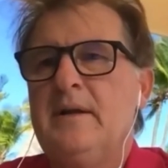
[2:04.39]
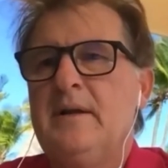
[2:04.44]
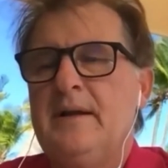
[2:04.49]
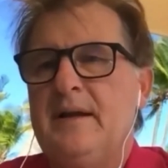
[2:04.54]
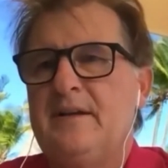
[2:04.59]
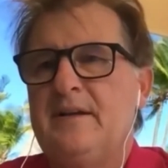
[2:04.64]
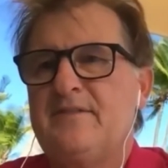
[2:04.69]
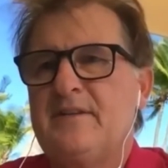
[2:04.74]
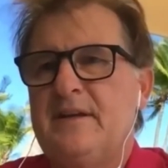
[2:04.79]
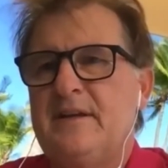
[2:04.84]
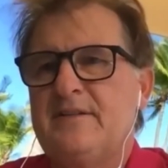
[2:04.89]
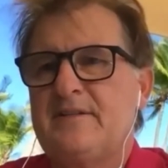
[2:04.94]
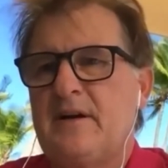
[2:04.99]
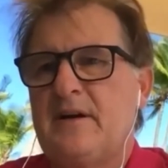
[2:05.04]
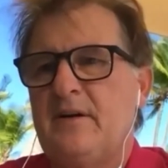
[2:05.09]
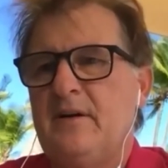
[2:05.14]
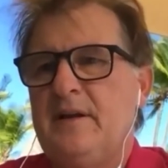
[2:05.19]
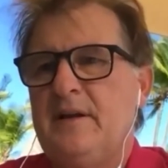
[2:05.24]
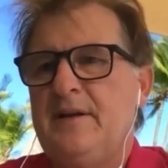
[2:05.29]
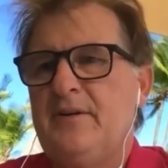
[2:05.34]
Is is
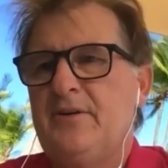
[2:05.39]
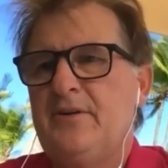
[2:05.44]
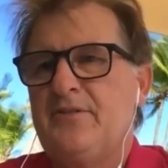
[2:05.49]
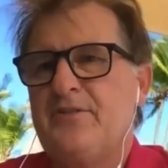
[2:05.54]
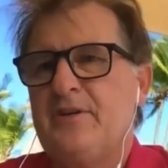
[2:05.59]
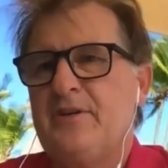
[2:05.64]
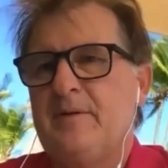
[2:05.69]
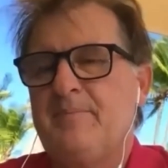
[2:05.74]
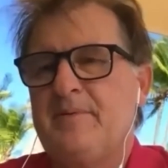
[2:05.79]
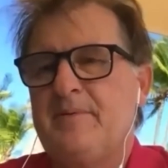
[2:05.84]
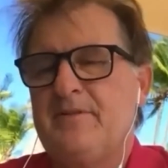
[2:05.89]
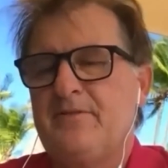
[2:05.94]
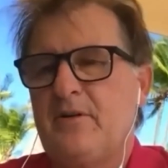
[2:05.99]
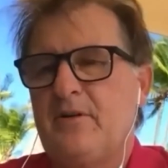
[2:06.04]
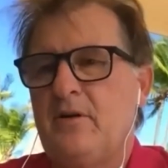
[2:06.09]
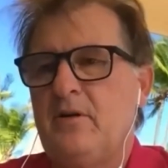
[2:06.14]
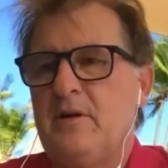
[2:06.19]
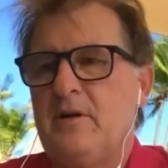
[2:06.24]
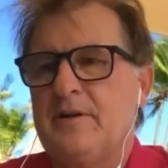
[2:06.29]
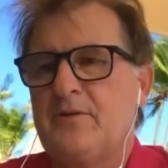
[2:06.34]
our leadership is
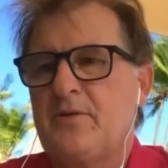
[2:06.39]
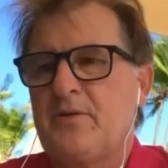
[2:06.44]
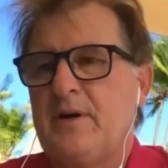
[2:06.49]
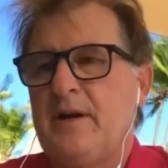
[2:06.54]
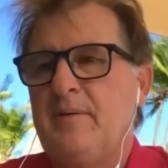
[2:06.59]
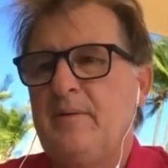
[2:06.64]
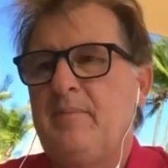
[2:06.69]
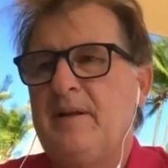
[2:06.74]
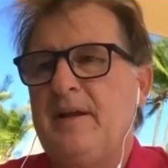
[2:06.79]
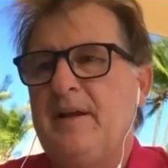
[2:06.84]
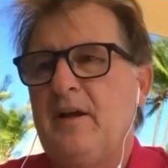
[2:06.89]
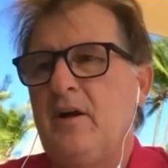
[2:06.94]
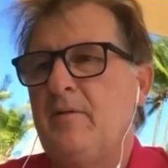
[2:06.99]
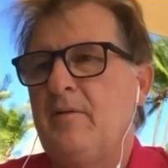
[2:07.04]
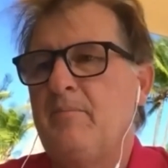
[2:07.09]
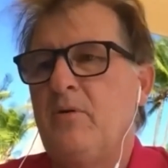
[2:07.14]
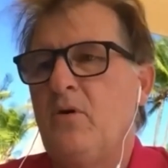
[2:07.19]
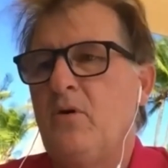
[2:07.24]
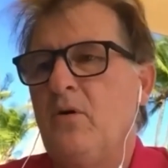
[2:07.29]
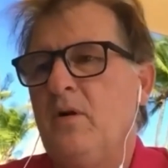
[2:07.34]
all incredibly
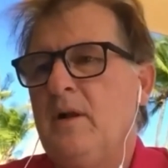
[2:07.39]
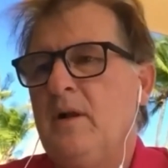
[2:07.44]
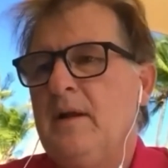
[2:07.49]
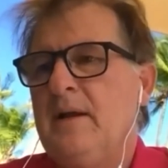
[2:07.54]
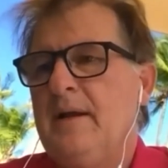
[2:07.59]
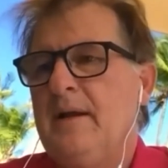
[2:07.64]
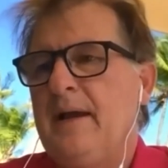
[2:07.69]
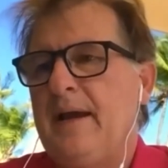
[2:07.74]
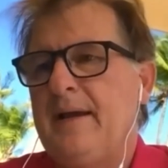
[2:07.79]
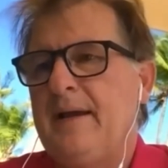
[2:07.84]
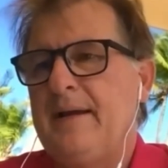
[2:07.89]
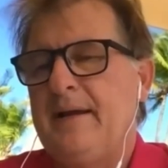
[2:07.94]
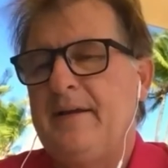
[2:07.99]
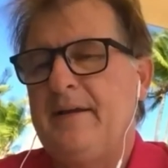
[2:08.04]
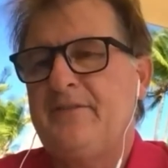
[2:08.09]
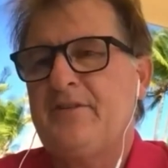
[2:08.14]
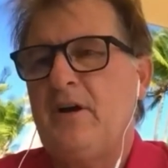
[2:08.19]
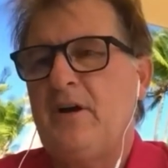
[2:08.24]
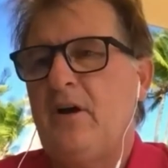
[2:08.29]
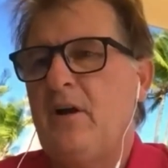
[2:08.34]
humble, and
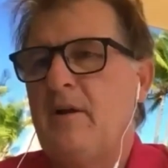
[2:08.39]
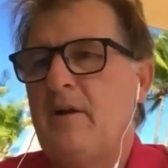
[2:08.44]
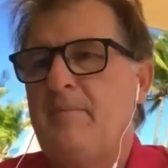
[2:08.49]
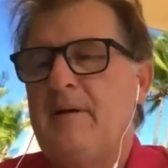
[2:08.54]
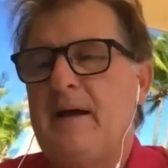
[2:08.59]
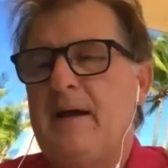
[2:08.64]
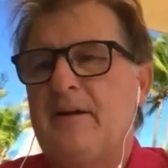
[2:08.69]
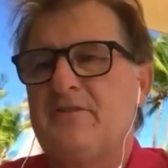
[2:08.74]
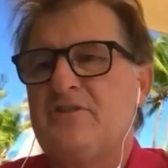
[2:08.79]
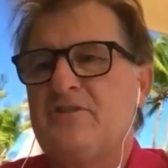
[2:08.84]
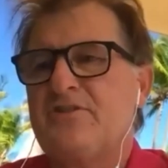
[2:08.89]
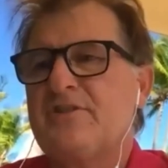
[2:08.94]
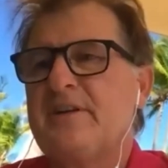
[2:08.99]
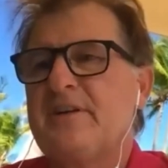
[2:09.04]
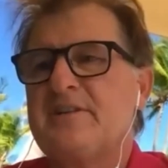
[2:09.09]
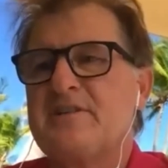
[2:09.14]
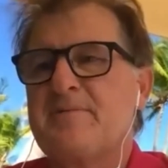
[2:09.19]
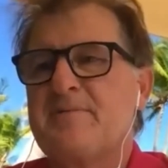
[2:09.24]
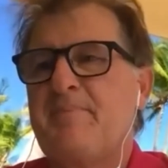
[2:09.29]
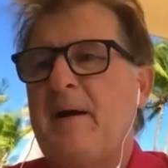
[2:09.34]
it's all about just
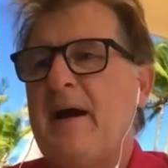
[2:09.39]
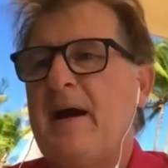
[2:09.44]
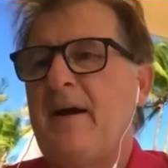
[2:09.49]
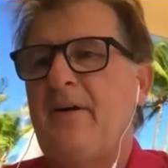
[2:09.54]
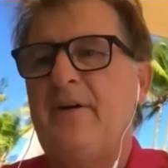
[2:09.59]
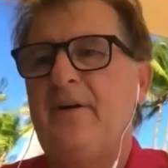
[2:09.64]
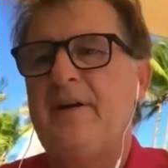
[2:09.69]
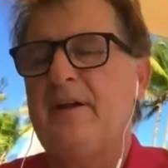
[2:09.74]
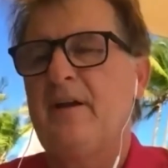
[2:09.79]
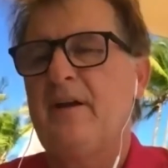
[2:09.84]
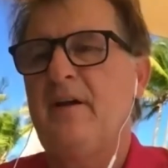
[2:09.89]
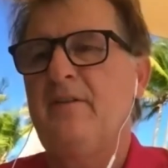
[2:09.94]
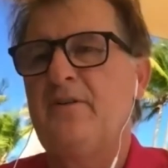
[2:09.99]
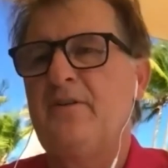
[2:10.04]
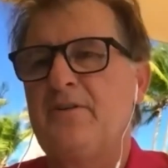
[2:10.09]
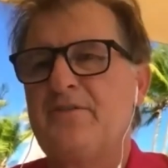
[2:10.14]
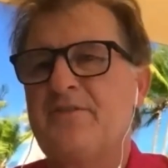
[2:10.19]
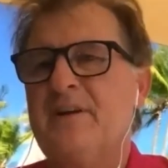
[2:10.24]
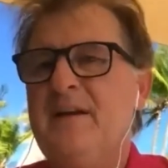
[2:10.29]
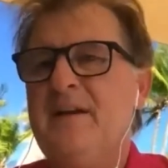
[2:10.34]
inspiring
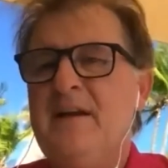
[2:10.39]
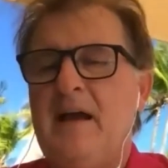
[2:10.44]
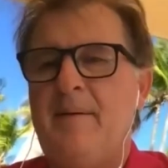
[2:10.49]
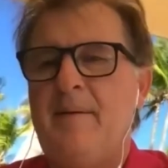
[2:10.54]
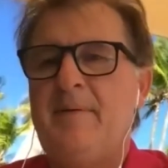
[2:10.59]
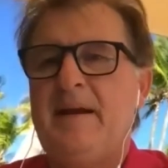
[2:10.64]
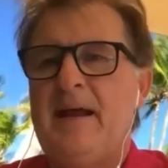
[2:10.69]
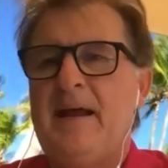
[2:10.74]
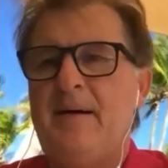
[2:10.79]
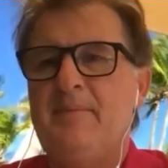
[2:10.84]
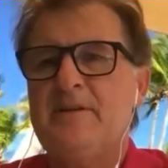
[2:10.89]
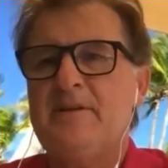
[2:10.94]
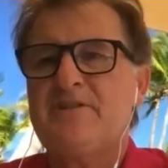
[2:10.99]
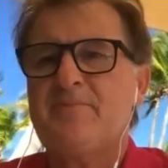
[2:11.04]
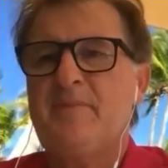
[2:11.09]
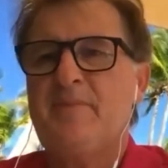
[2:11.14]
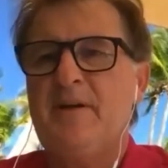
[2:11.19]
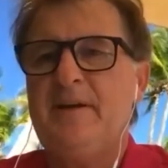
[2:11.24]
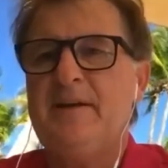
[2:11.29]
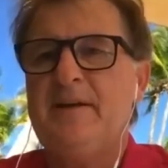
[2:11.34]
others. I mean, how much
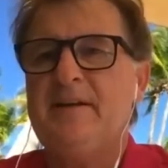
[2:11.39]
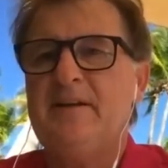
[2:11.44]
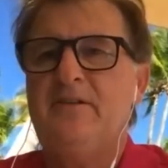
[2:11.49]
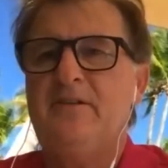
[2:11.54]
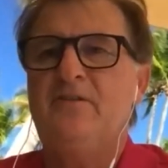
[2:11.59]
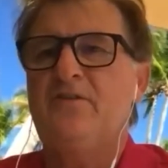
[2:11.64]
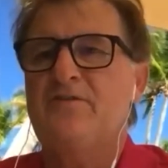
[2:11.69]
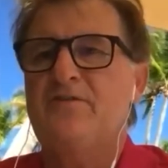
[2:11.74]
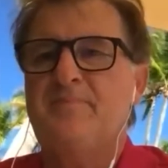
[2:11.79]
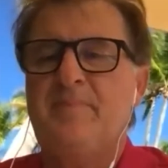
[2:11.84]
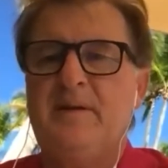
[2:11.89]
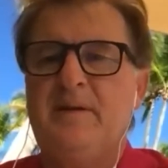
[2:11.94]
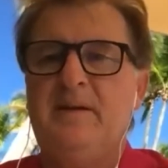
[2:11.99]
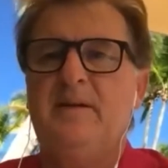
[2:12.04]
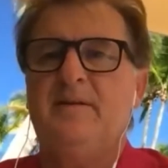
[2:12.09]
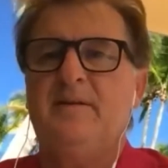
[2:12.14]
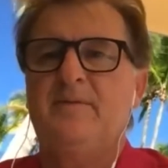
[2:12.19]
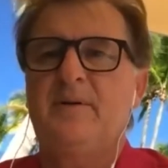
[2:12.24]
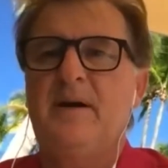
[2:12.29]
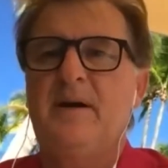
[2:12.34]
money can you
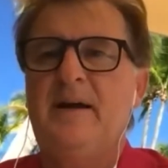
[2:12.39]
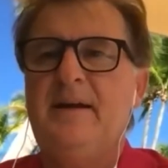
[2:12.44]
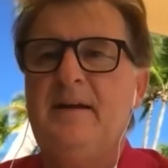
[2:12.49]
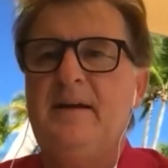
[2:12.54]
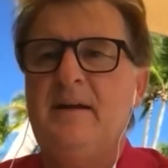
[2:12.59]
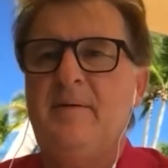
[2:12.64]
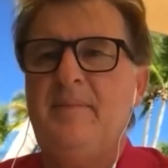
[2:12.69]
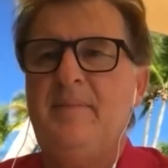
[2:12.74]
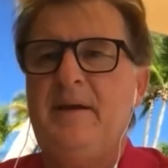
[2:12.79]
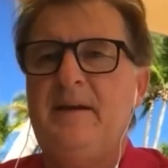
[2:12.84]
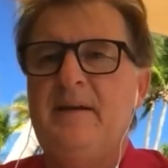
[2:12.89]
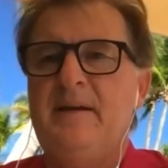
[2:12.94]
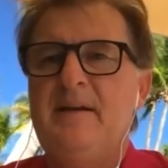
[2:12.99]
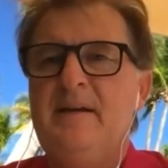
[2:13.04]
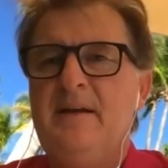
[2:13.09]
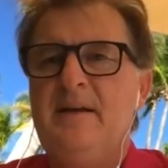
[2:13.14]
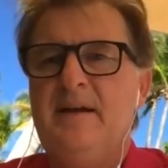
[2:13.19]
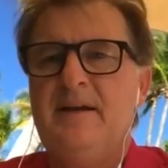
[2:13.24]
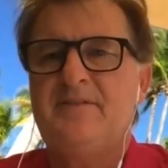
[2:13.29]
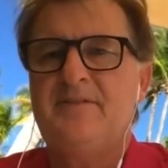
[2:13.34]
spend, right? I mean,
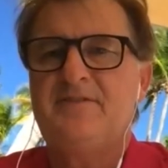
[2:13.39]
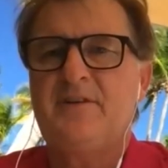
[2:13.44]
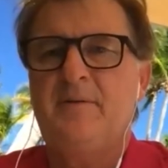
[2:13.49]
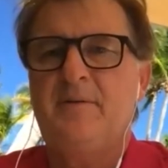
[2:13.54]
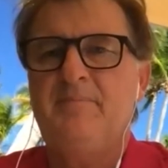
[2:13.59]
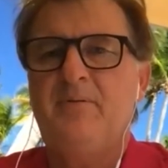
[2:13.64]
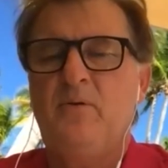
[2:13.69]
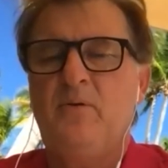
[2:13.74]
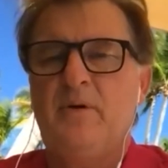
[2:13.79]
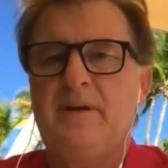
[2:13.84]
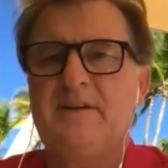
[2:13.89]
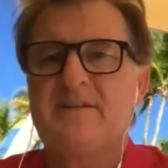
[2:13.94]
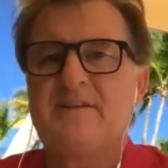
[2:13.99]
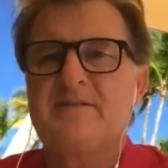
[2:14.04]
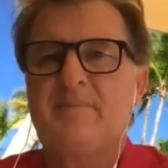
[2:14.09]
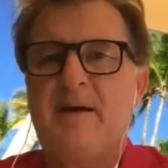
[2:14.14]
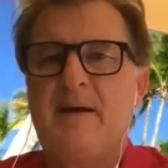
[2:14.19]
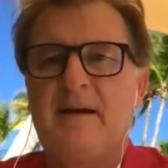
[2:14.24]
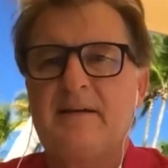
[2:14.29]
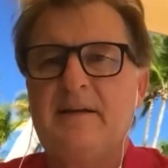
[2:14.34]
at some point, it's
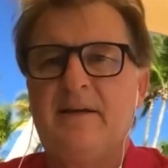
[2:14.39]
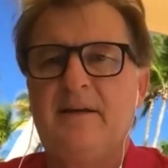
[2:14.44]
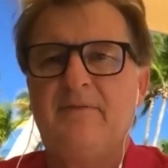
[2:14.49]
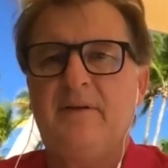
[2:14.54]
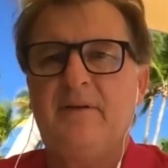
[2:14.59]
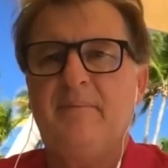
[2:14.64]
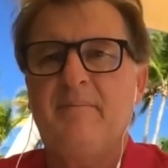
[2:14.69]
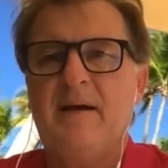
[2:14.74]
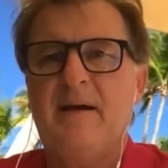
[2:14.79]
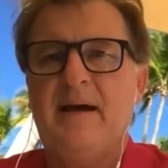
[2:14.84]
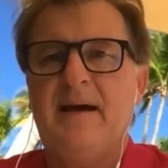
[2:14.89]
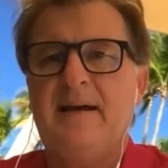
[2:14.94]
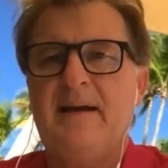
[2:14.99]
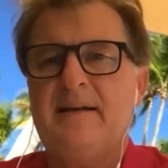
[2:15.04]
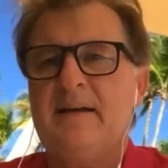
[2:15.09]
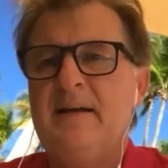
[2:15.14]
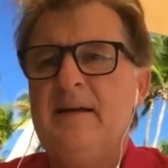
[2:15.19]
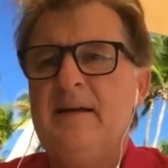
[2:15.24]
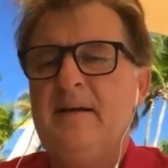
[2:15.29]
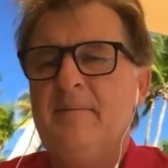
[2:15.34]
about giving back,
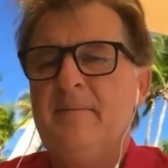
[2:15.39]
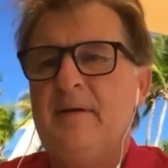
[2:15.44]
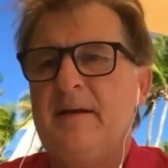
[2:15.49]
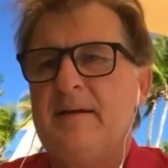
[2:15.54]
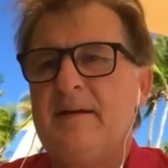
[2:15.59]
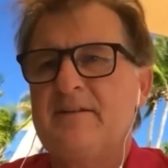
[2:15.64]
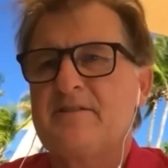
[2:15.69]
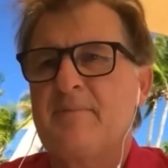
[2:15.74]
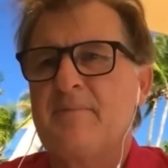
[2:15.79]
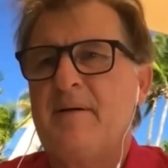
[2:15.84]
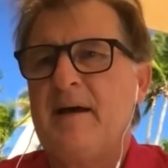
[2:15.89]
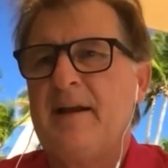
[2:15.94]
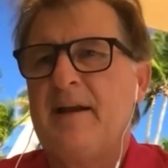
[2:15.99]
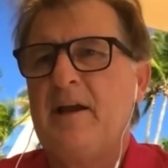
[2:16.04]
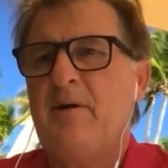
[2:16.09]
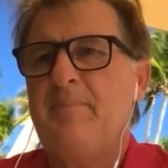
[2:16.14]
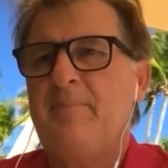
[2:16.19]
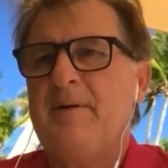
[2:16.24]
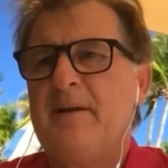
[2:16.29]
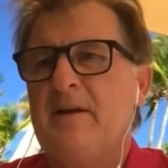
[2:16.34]
and it's about
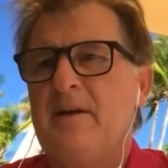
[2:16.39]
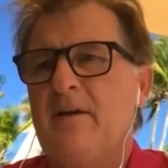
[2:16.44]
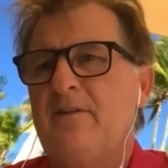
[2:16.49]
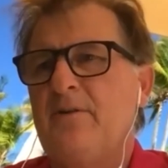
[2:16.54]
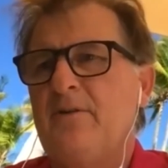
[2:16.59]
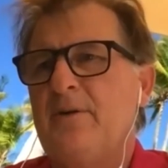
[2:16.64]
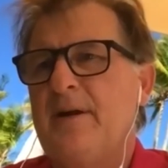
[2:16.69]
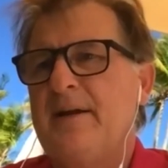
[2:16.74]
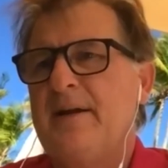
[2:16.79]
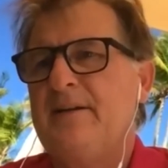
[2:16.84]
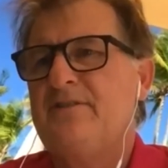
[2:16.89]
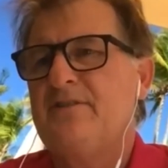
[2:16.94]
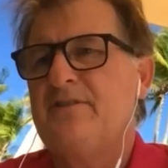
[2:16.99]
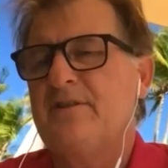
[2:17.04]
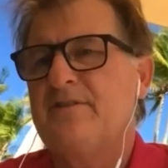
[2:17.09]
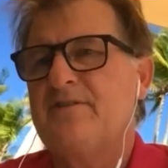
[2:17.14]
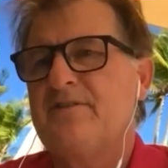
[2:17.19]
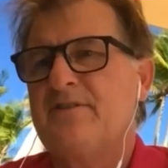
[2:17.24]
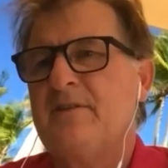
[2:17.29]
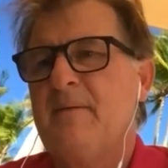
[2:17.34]
helping other
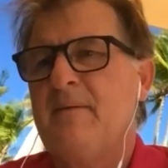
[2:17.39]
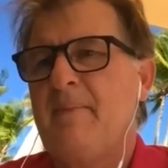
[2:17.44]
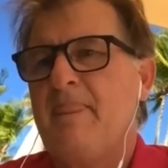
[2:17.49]
agents.